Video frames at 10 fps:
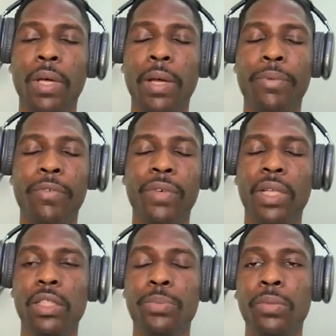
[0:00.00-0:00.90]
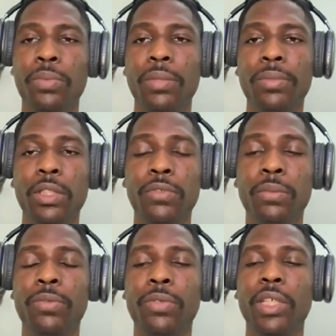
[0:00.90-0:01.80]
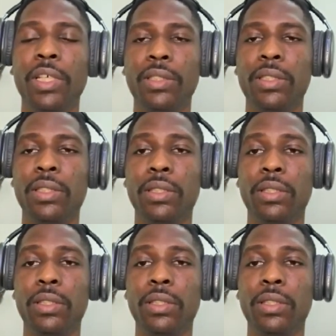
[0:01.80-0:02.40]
prevent these problems even before they exist.